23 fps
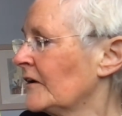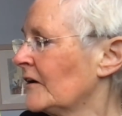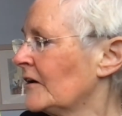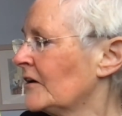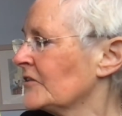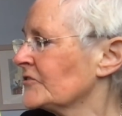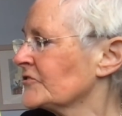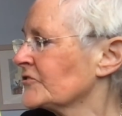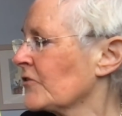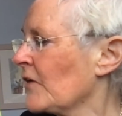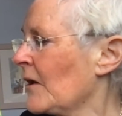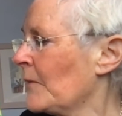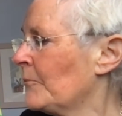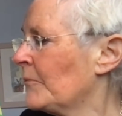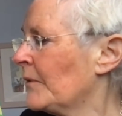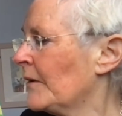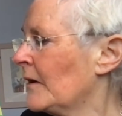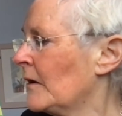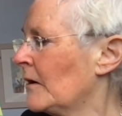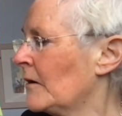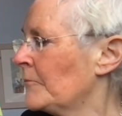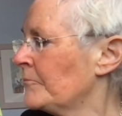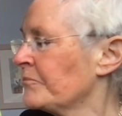asked
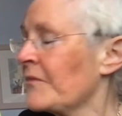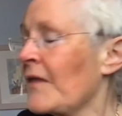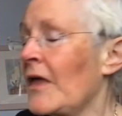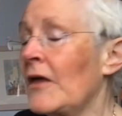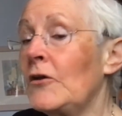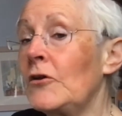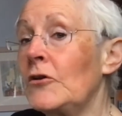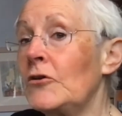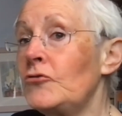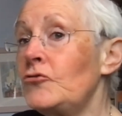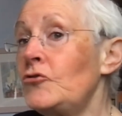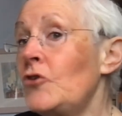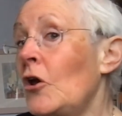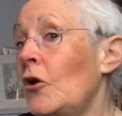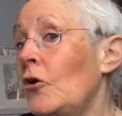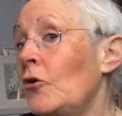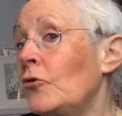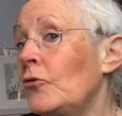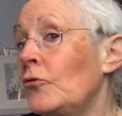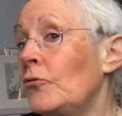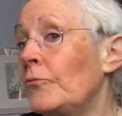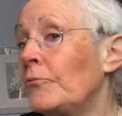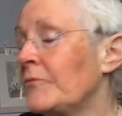Grandpa.
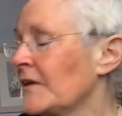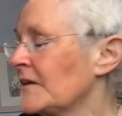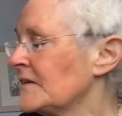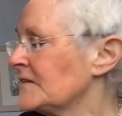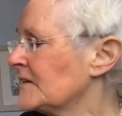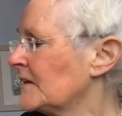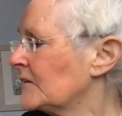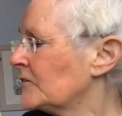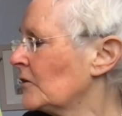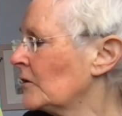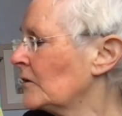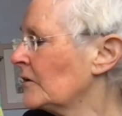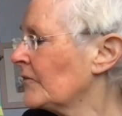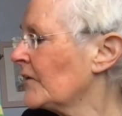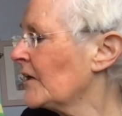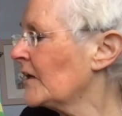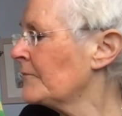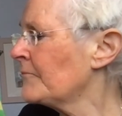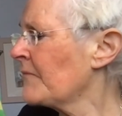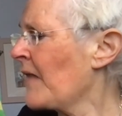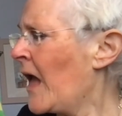"No," said Oliver.